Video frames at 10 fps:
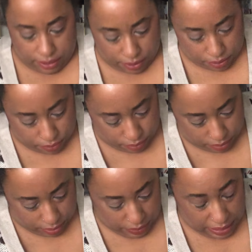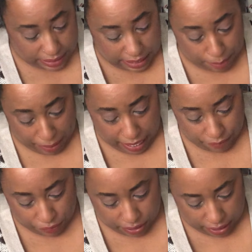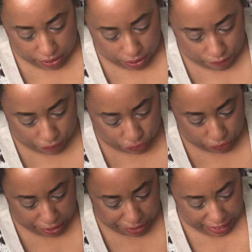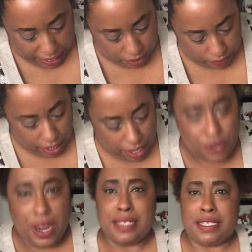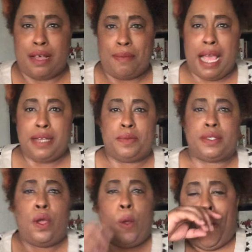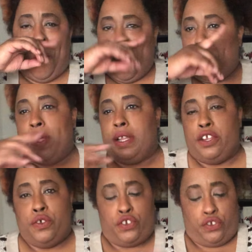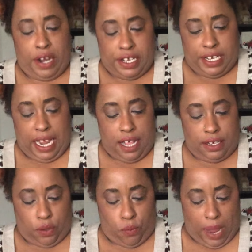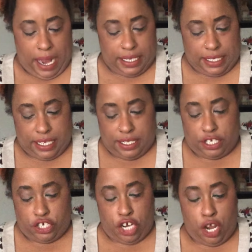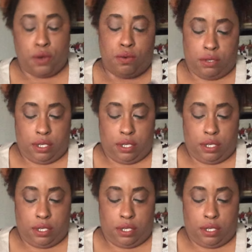So, well, it's not bad if you, you know, if you stretch it out. You know how some items, when you stretch it out, the white tends to show?